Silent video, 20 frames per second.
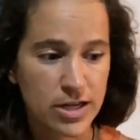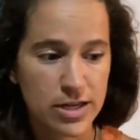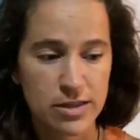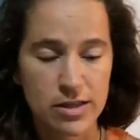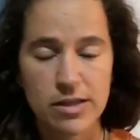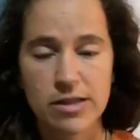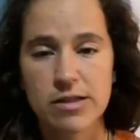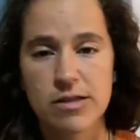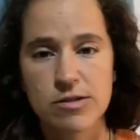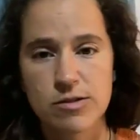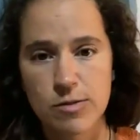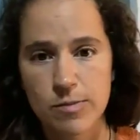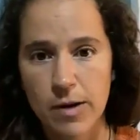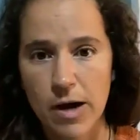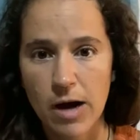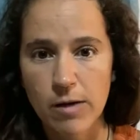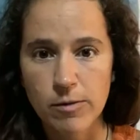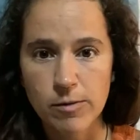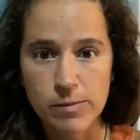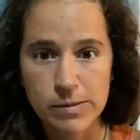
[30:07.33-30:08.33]
I think these are
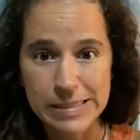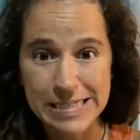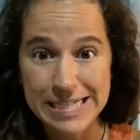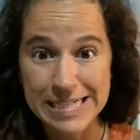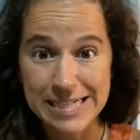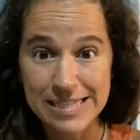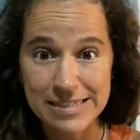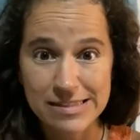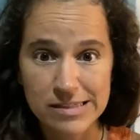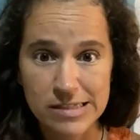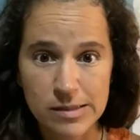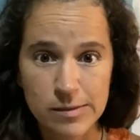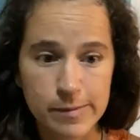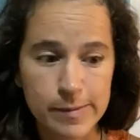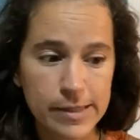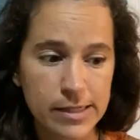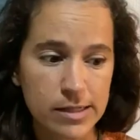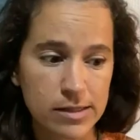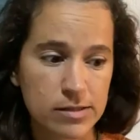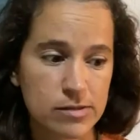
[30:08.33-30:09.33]
probably ET
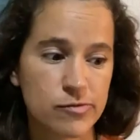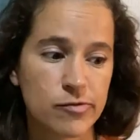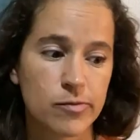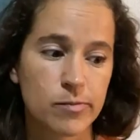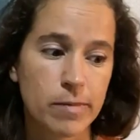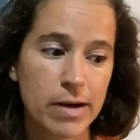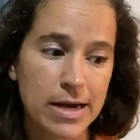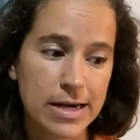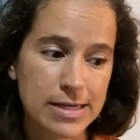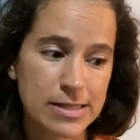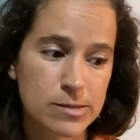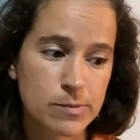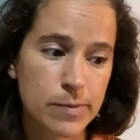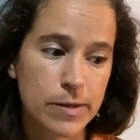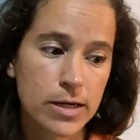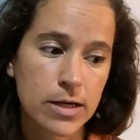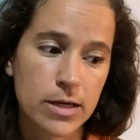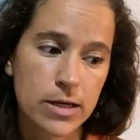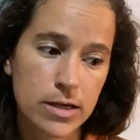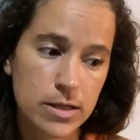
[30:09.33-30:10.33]
beings from my
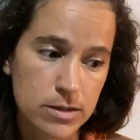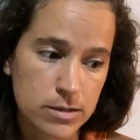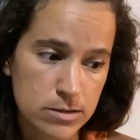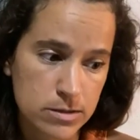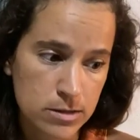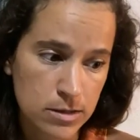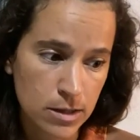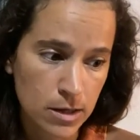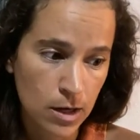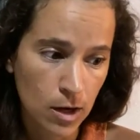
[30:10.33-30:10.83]
experience